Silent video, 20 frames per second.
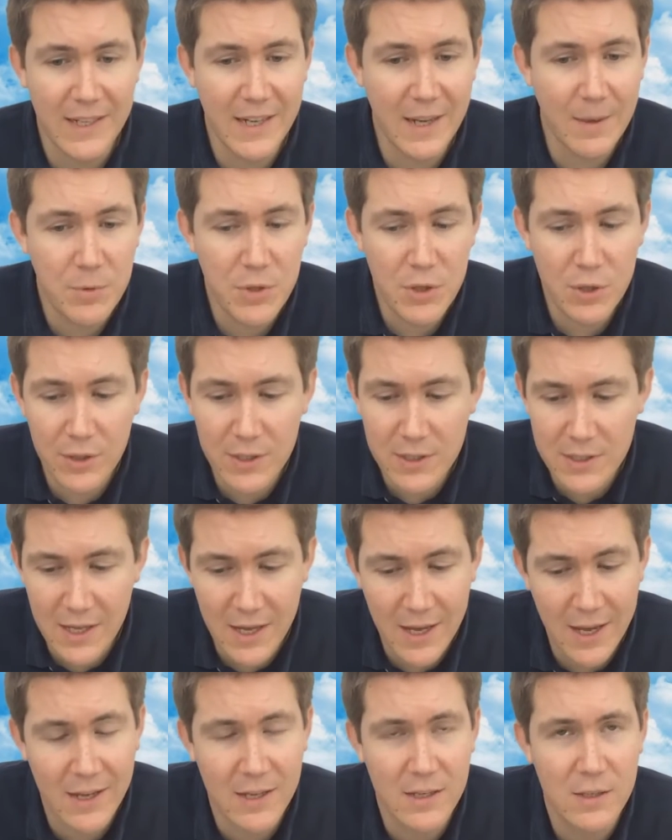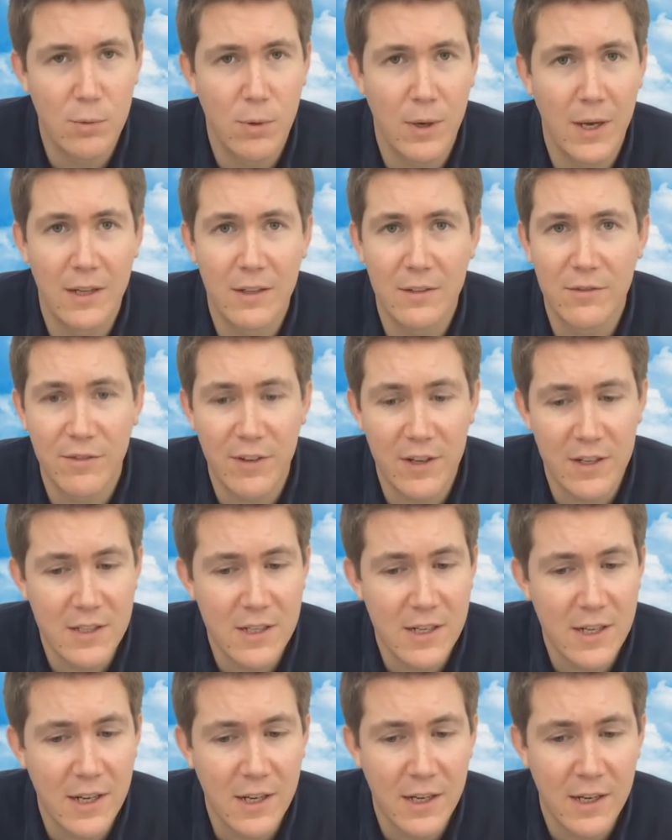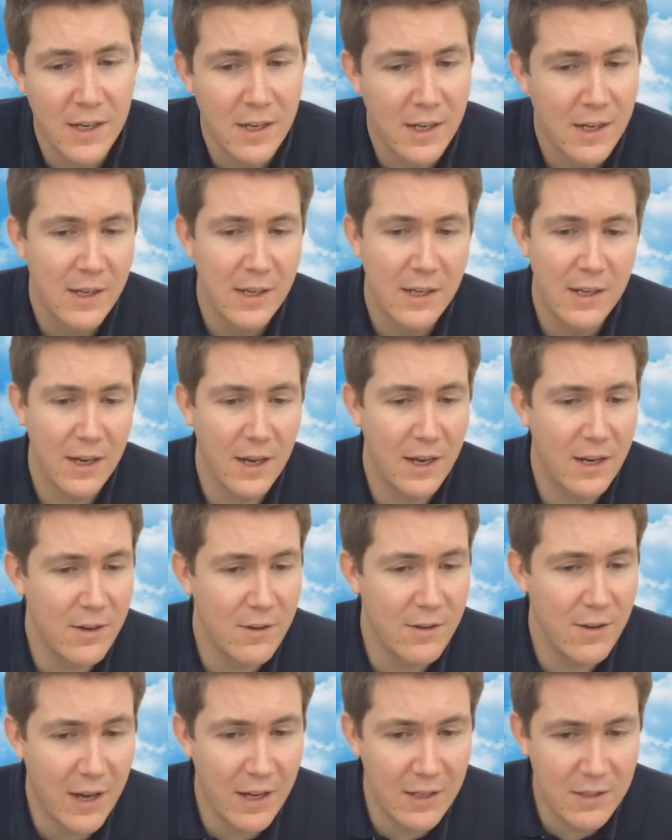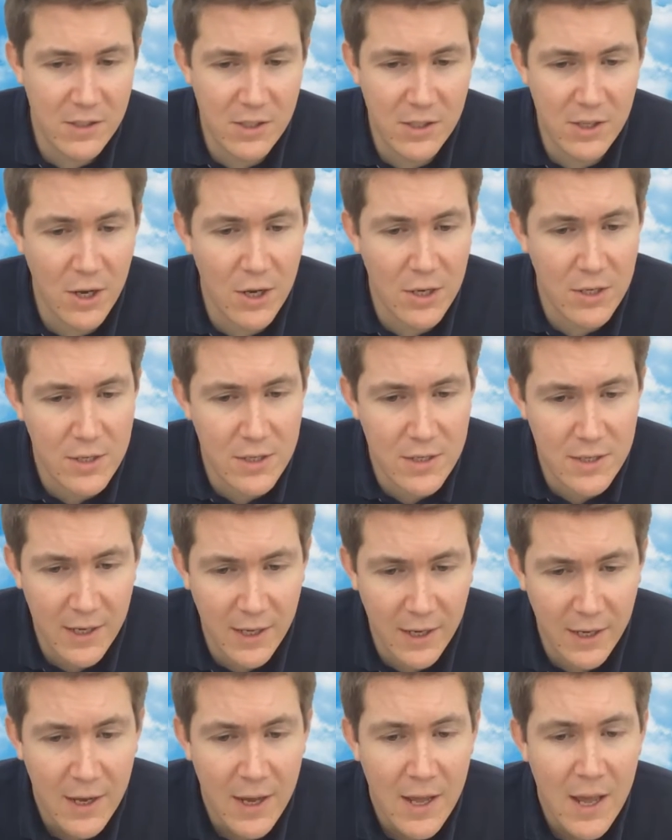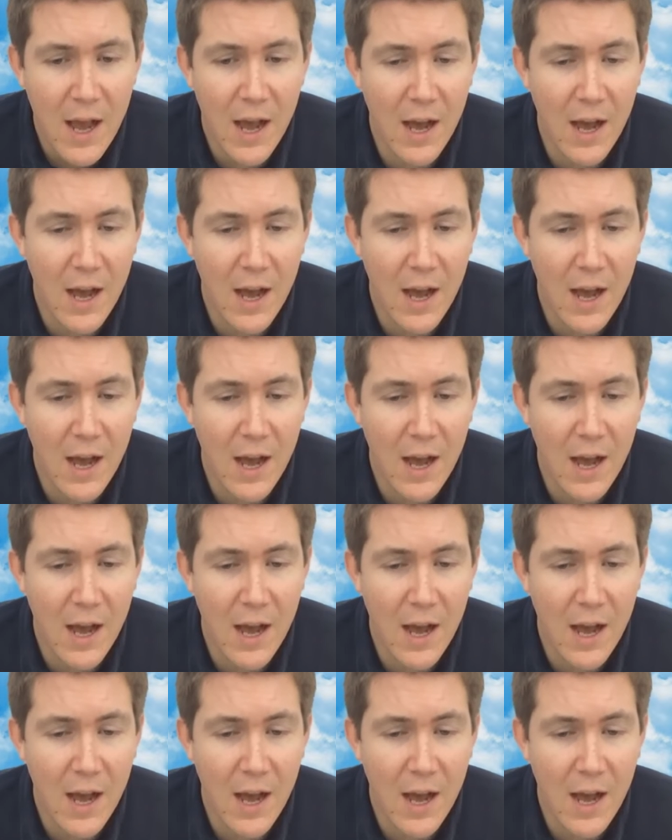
Neptune is there as well, fuzzy kind of uncertainty.